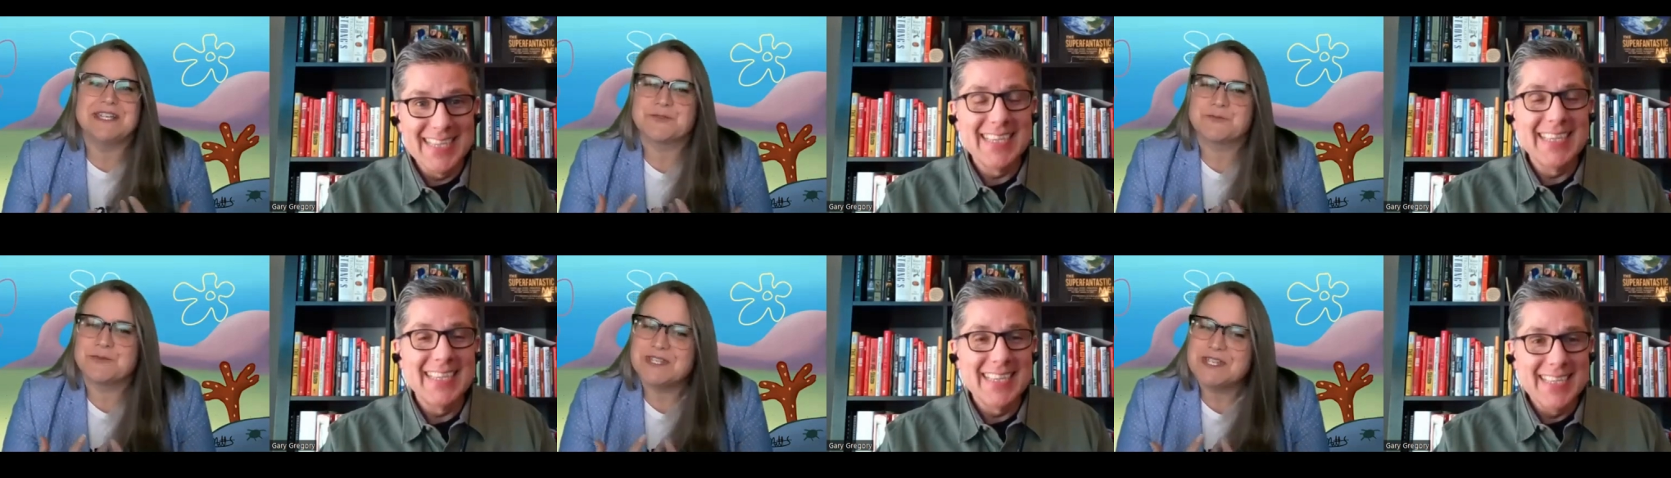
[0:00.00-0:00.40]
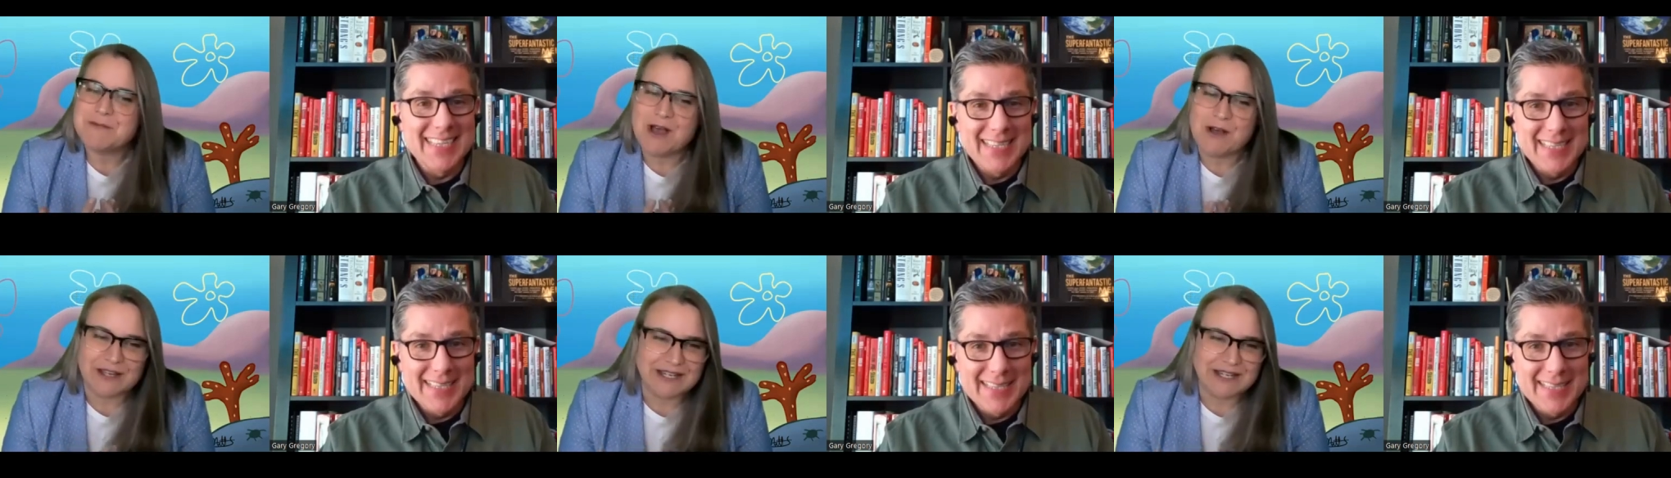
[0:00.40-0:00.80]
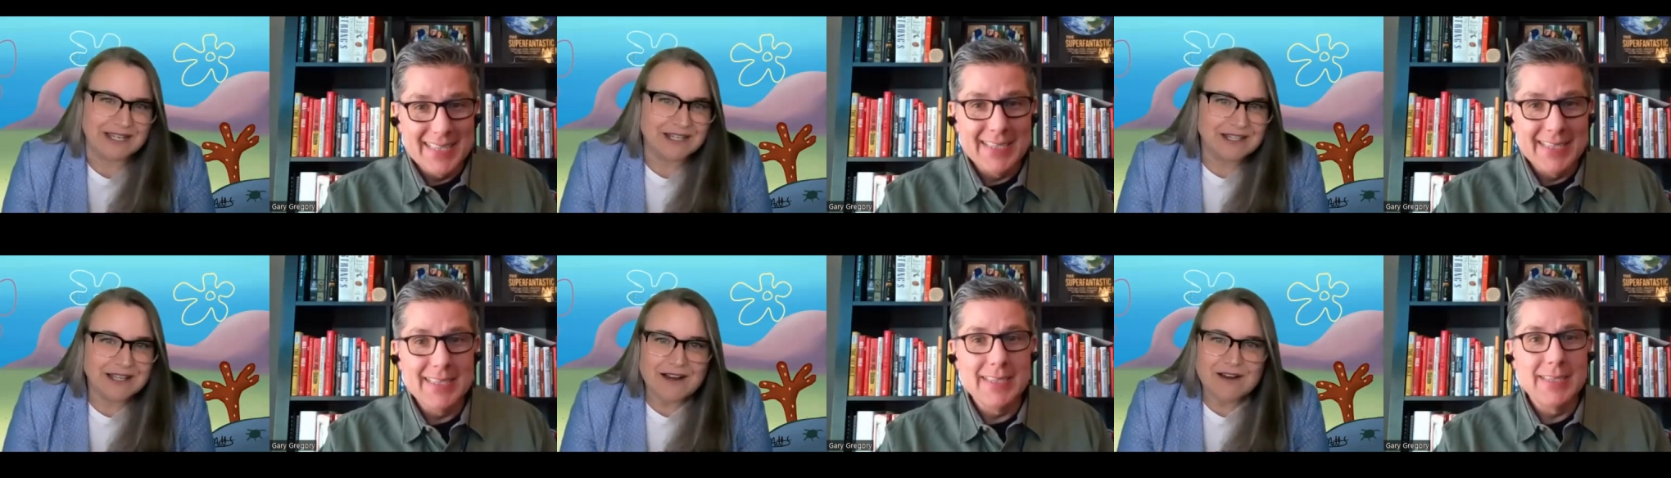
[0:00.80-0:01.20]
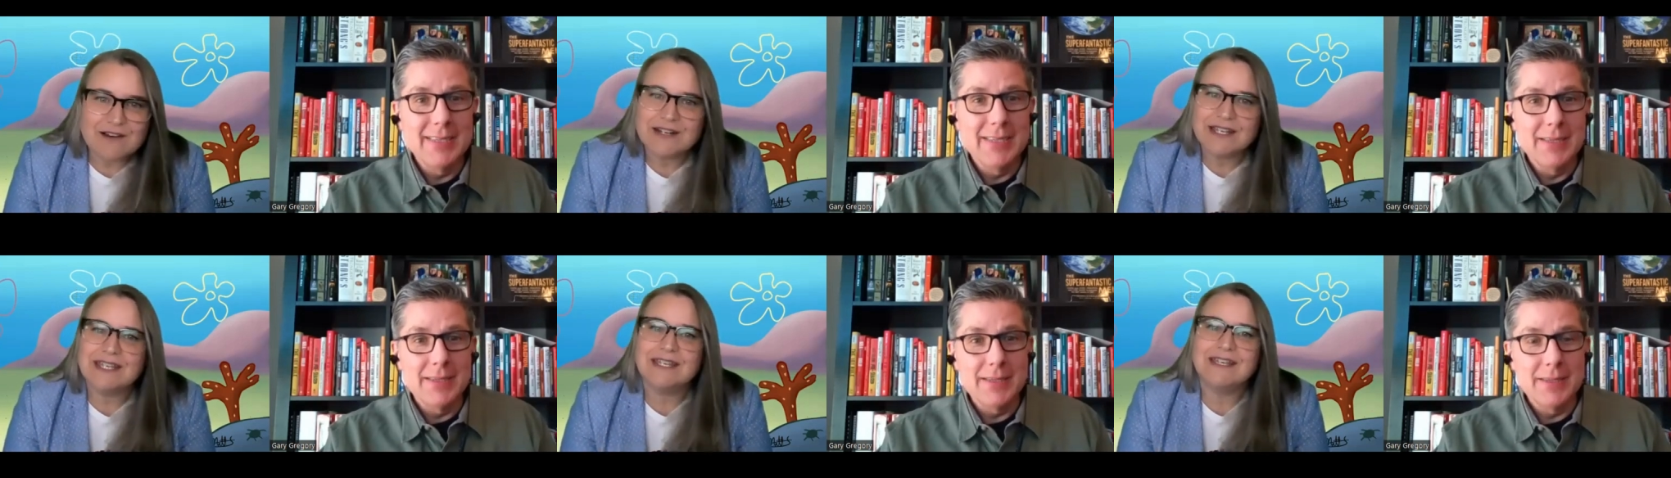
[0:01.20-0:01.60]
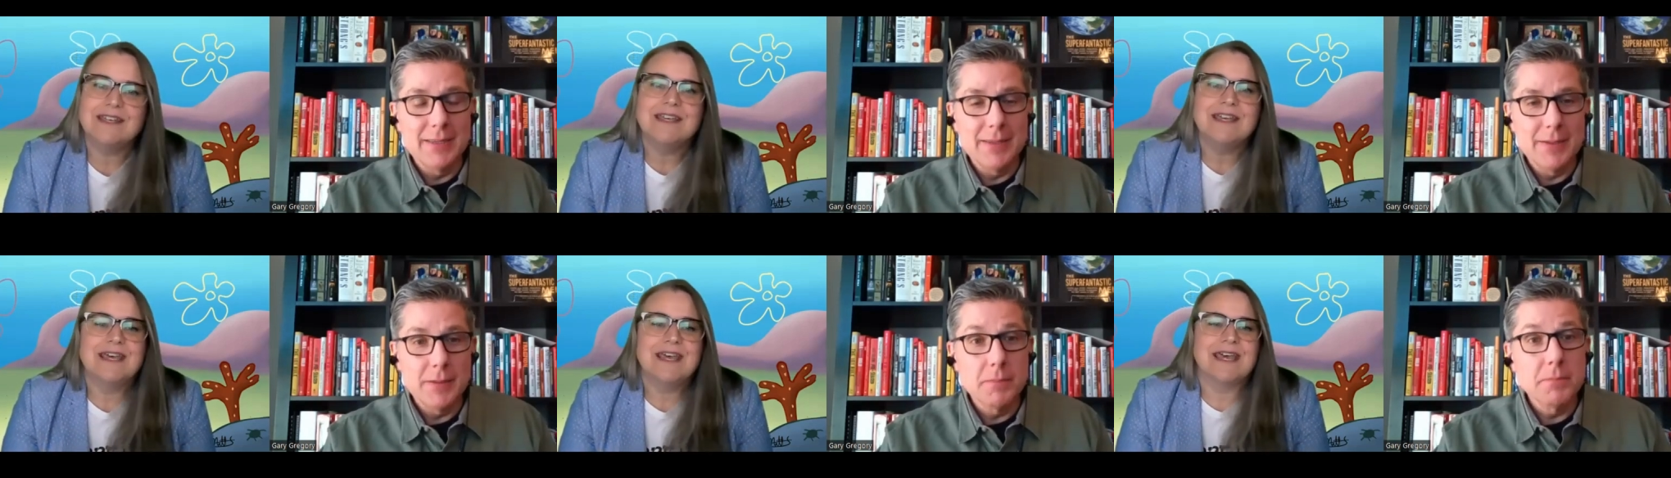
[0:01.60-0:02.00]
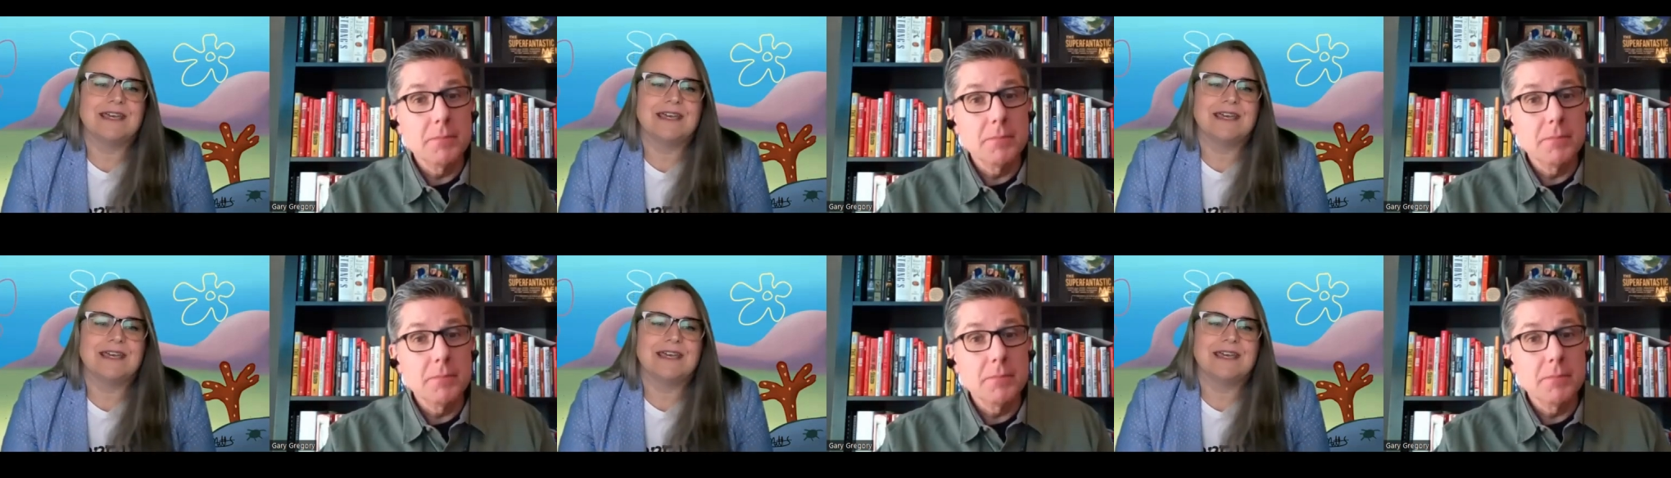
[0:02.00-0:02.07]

Speaker 1: It's really about getting clarity,